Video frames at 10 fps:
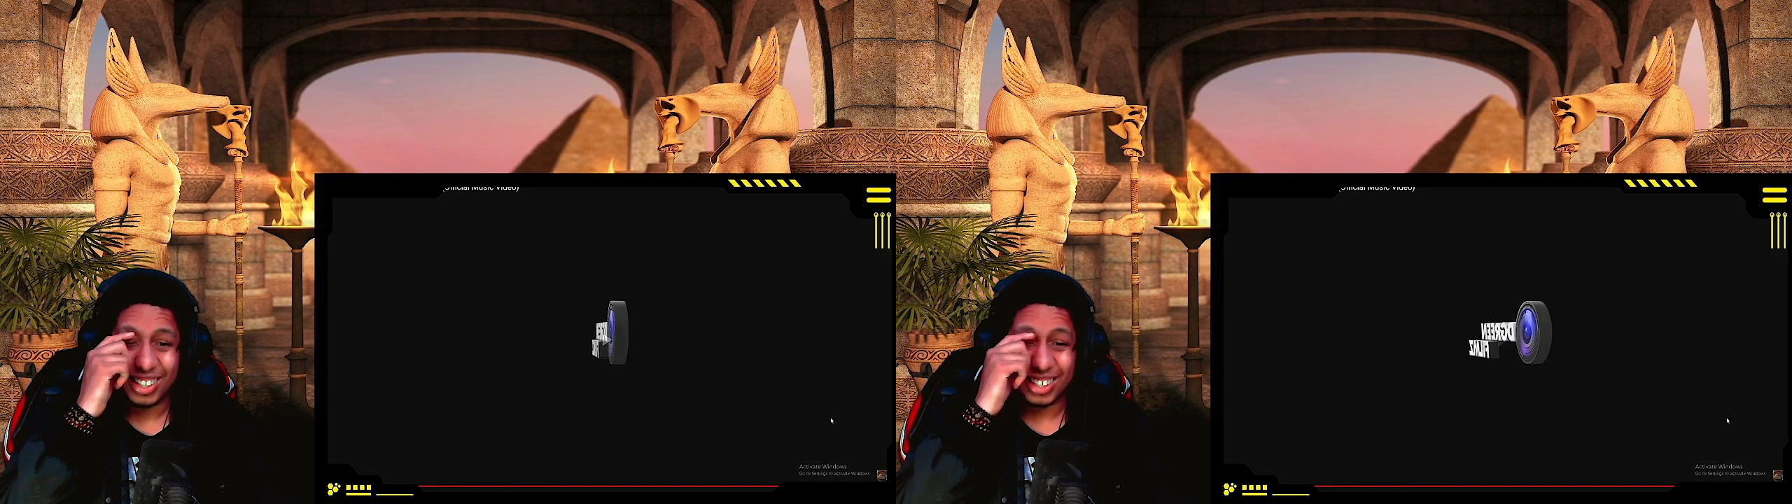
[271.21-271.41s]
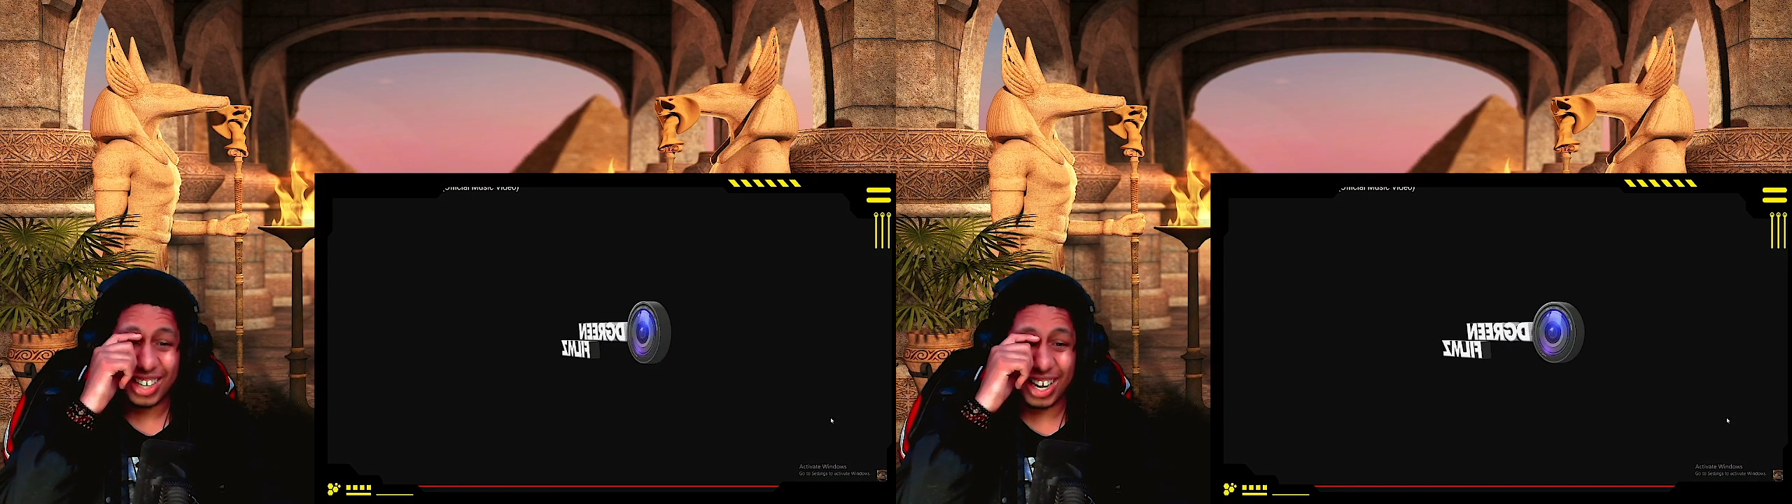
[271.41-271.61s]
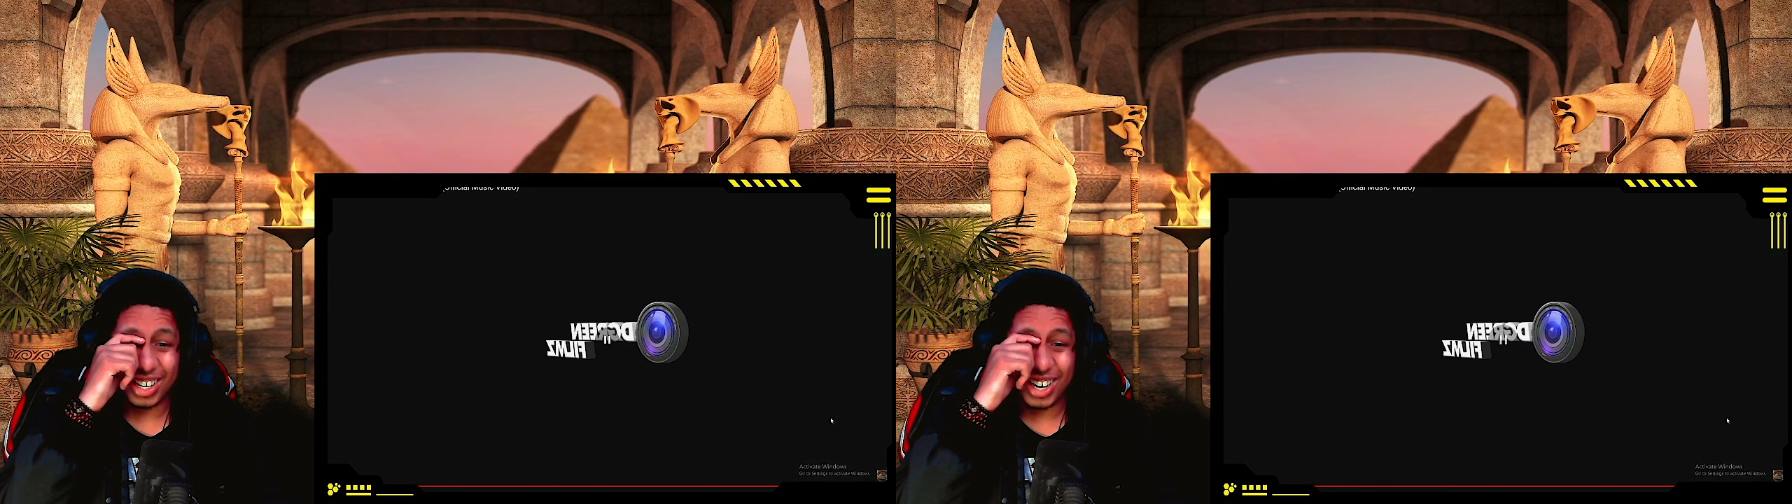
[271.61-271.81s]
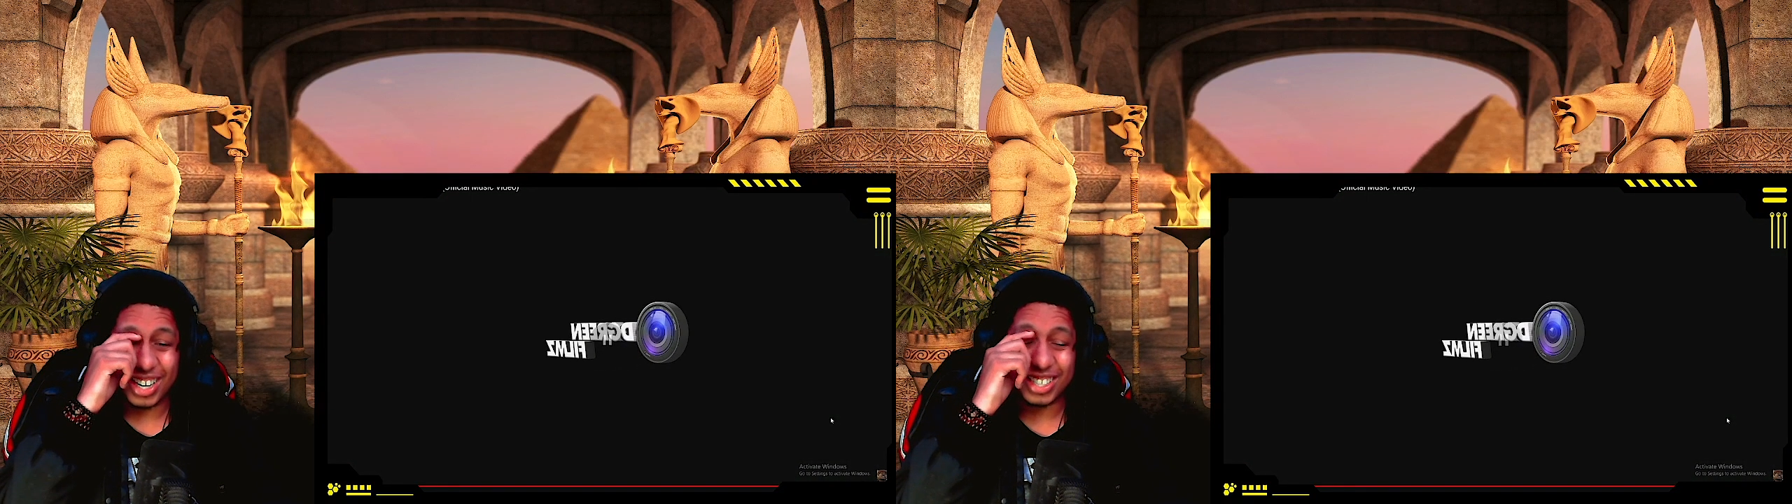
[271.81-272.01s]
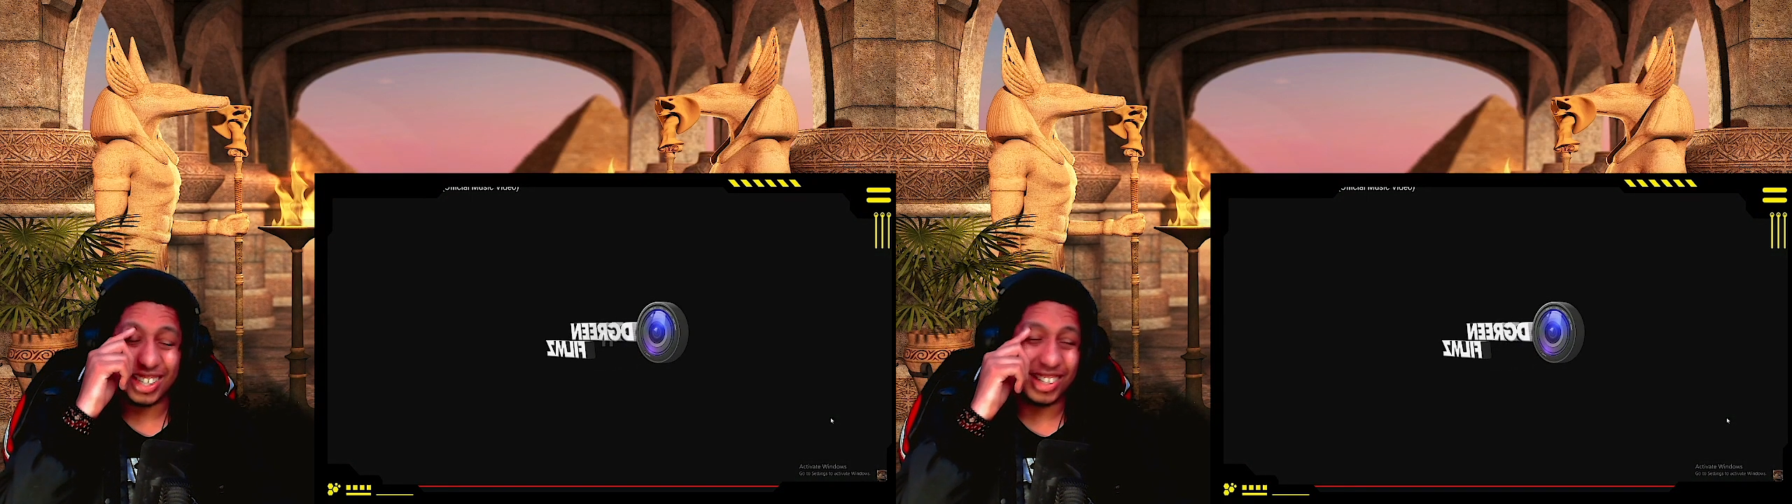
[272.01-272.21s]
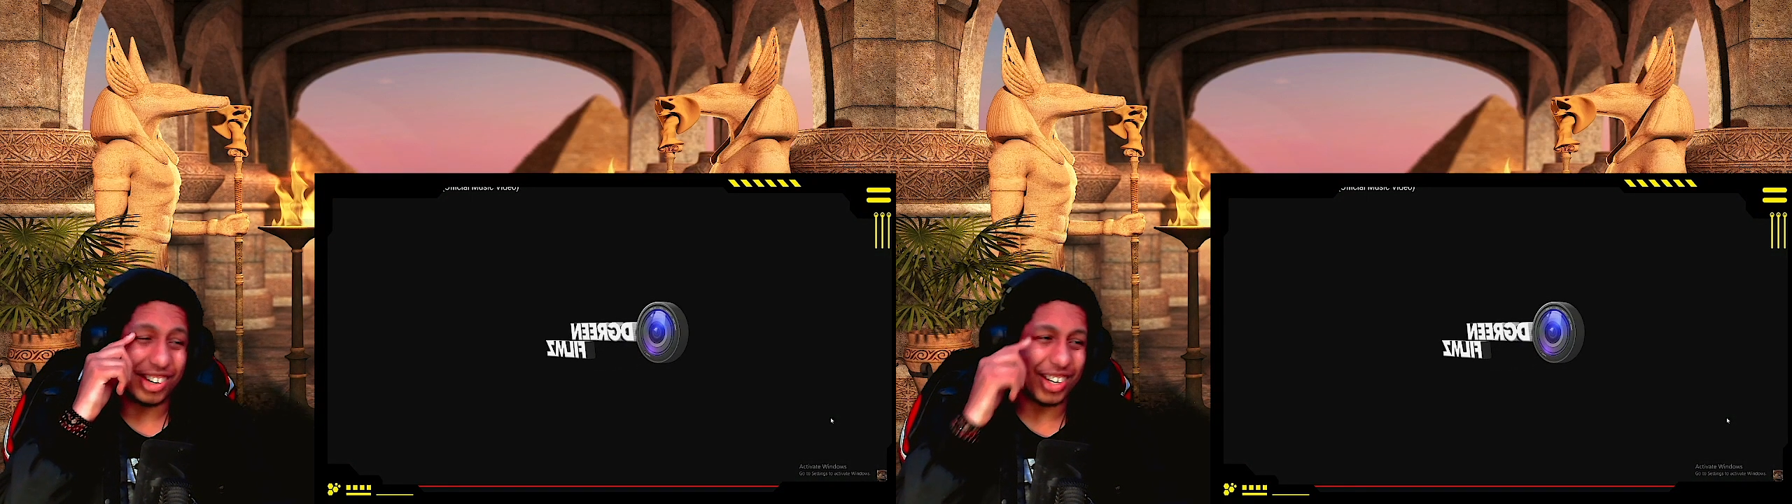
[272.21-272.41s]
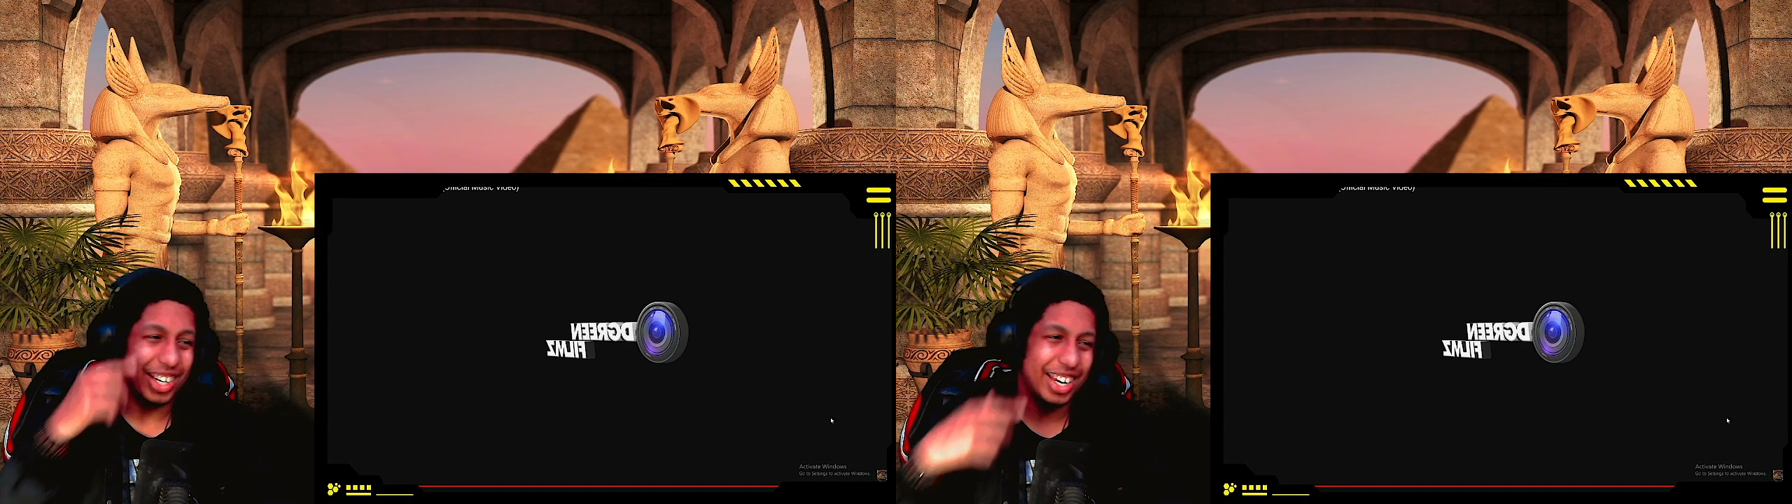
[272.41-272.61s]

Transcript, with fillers: Kind of crazy, you know, getting